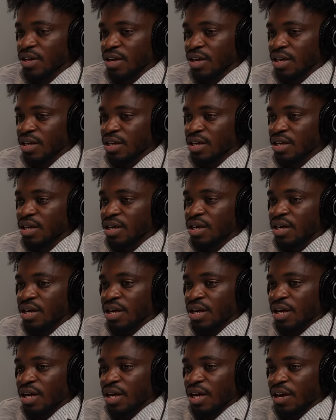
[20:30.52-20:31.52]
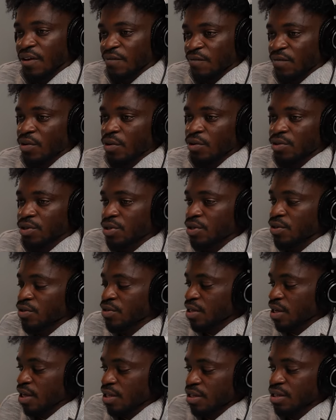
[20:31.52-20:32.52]
like if it
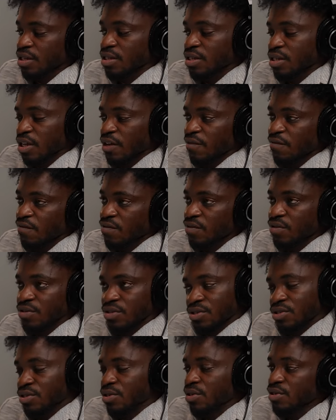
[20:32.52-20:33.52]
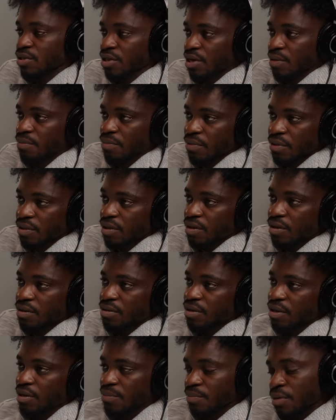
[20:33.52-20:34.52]
continues at this level, it's just going to get better
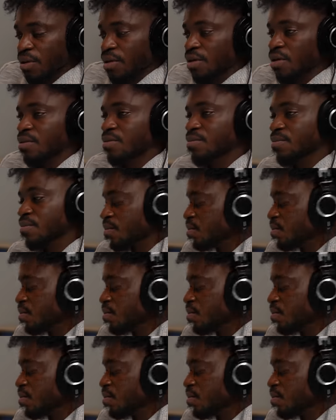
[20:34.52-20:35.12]
and bigger.